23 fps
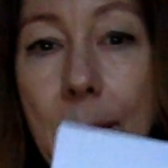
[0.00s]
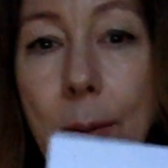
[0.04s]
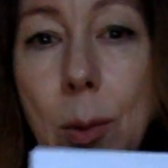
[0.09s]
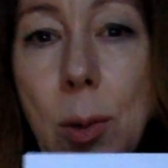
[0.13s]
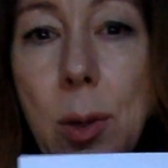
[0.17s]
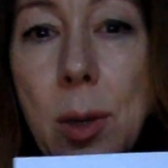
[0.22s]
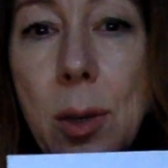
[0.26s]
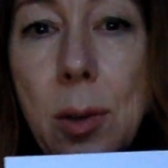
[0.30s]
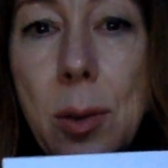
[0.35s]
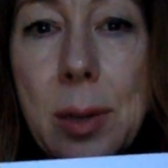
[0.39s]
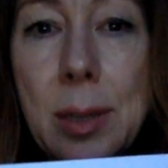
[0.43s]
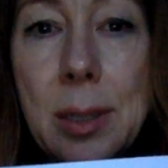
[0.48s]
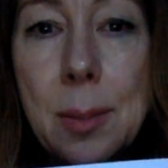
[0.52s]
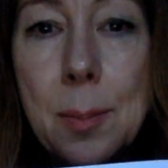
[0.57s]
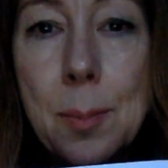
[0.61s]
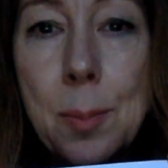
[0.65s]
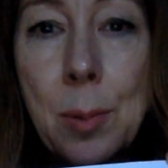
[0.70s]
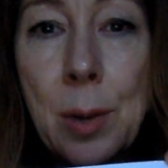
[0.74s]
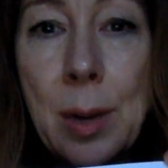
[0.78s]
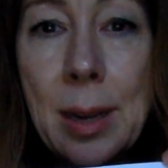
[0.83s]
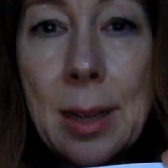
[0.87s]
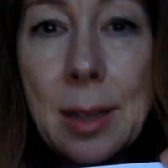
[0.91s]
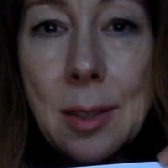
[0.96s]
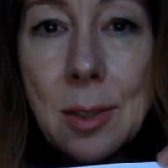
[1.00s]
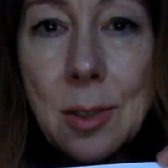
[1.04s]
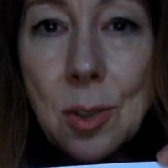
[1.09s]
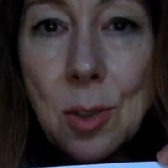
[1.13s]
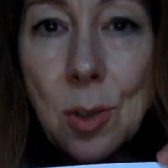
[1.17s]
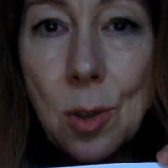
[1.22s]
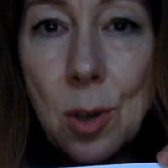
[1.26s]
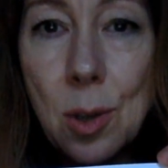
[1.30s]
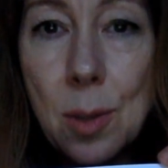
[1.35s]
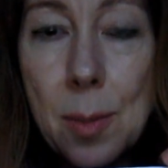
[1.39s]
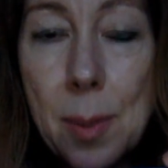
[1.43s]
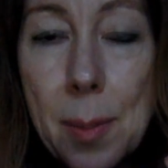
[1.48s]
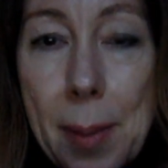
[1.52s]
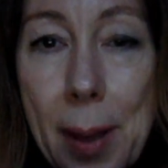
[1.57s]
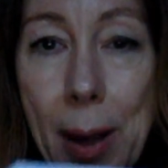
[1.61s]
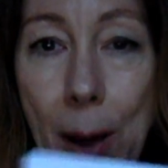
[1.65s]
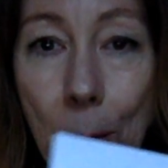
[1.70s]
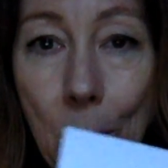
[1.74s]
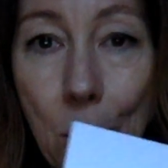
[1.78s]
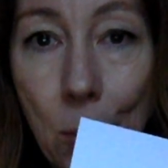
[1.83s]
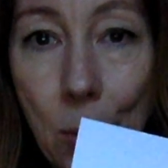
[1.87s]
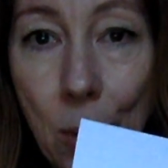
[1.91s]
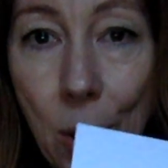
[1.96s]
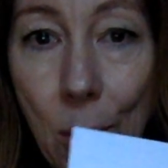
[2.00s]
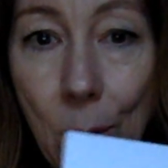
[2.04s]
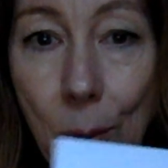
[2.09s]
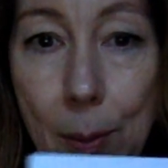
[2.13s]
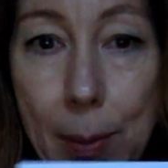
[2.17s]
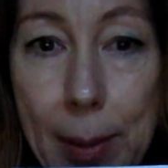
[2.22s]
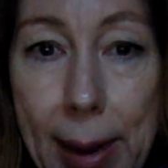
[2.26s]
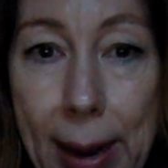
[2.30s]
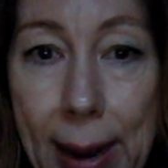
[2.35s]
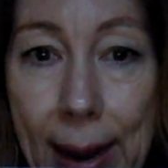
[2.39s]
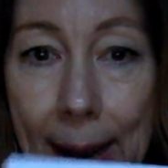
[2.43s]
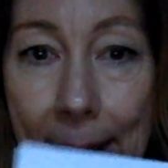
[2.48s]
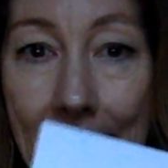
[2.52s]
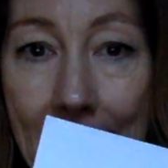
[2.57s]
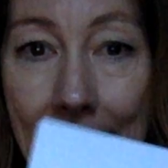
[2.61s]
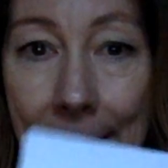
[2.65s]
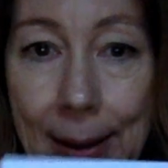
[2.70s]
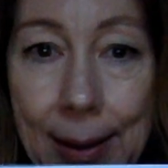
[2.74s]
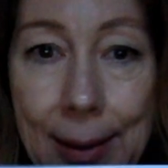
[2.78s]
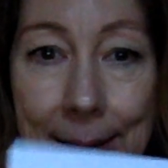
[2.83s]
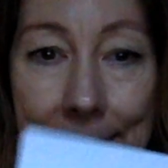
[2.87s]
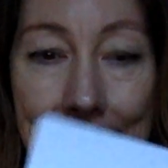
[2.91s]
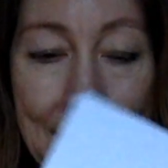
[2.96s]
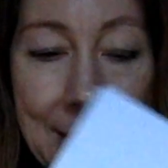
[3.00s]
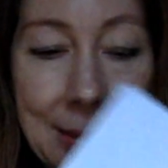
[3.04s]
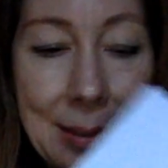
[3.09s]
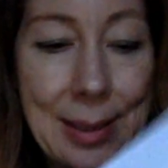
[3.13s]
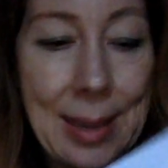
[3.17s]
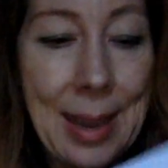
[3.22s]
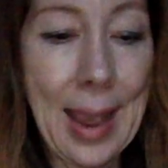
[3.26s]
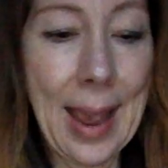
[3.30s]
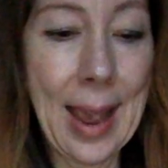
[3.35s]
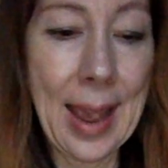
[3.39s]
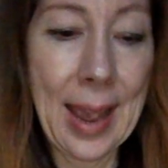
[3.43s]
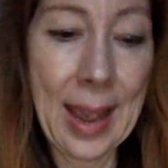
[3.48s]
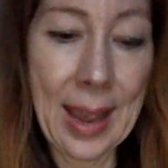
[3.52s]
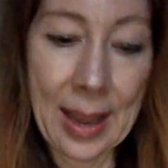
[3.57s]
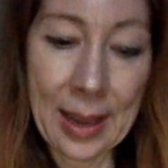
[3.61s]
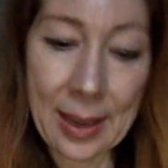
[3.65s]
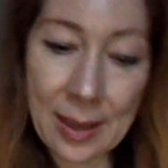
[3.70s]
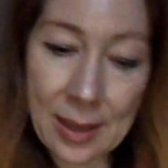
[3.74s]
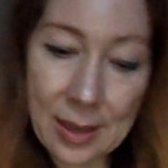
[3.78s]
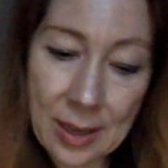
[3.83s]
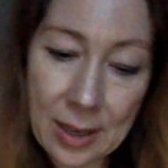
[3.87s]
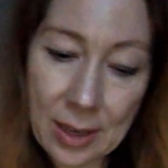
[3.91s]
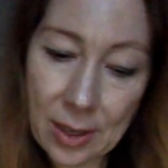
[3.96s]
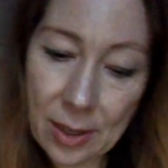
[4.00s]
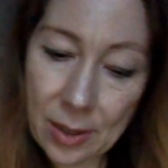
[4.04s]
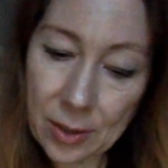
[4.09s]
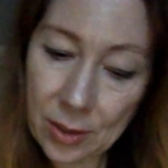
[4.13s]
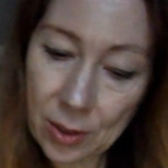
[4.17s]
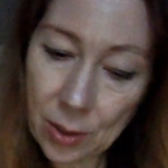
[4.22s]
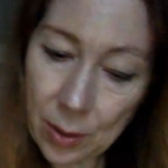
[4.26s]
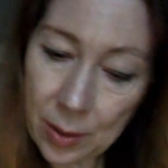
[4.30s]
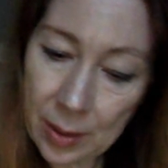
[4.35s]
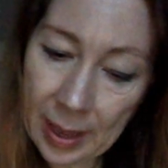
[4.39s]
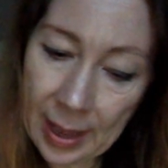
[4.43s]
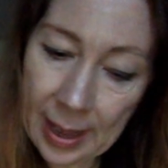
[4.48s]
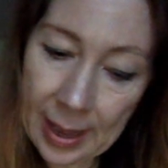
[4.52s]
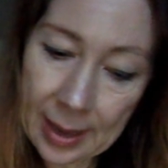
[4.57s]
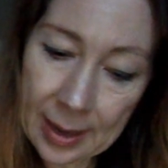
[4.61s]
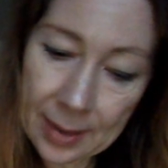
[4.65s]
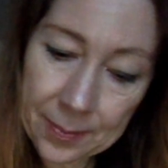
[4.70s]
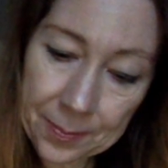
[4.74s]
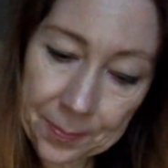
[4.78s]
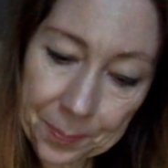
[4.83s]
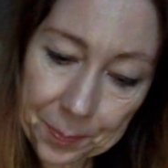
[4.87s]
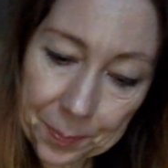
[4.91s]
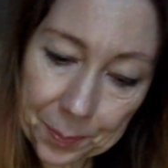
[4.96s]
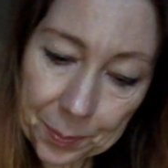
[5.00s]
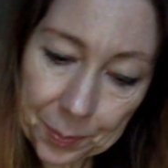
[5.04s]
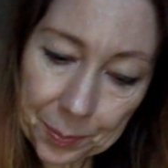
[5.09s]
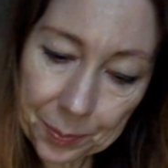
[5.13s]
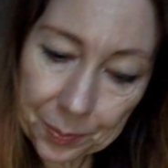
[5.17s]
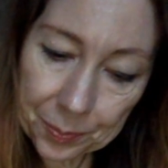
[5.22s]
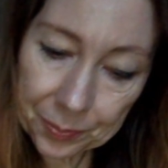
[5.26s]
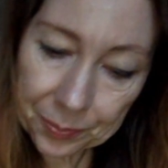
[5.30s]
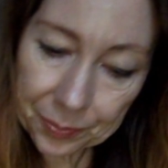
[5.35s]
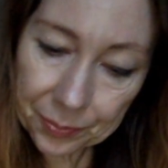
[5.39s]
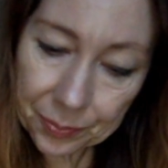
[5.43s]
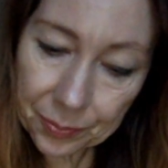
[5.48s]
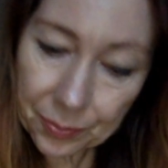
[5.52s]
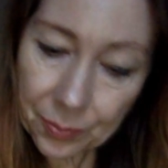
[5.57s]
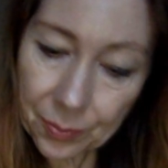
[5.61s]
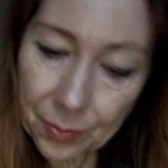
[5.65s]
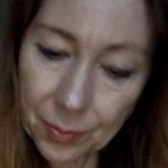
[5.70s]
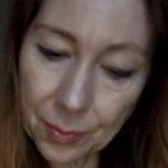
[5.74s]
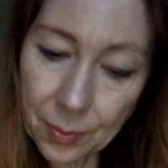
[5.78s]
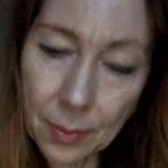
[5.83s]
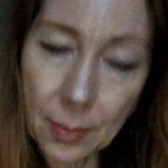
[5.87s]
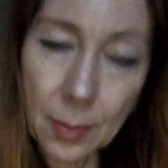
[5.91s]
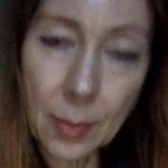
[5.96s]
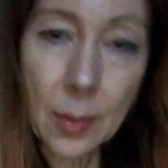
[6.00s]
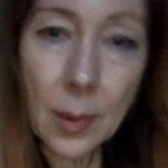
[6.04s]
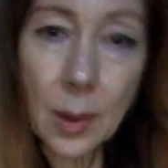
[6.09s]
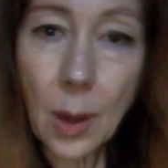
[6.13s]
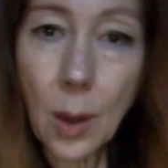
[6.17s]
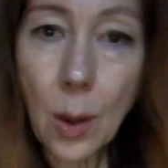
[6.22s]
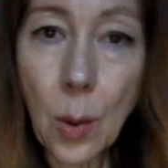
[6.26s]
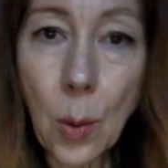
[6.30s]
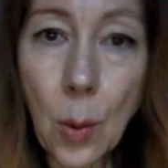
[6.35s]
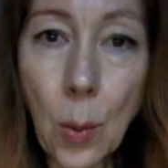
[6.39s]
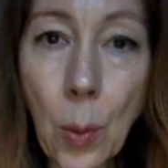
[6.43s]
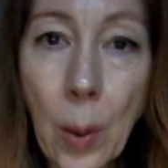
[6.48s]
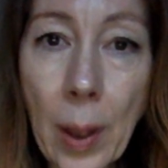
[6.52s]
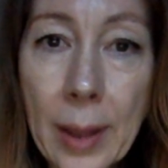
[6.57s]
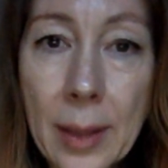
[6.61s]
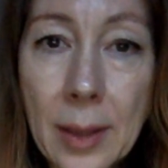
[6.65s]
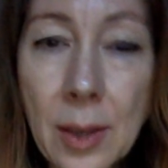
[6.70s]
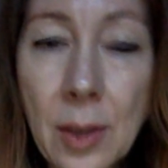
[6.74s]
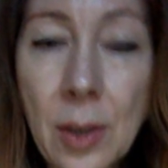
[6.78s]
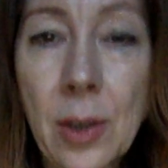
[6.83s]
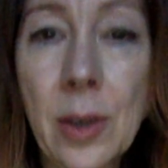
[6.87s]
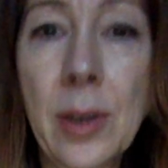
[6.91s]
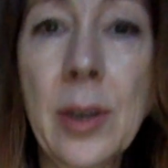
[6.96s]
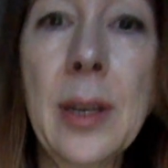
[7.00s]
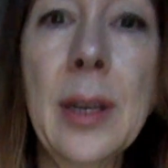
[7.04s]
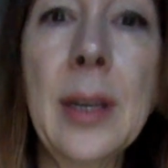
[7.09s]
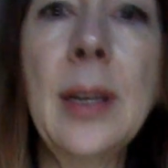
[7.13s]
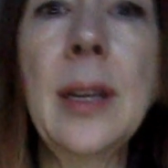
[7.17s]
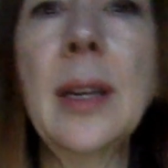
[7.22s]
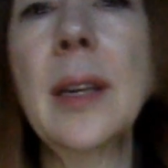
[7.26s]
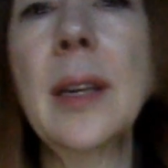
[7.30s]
we're going to brainstorm about romance. Yay. So then, what could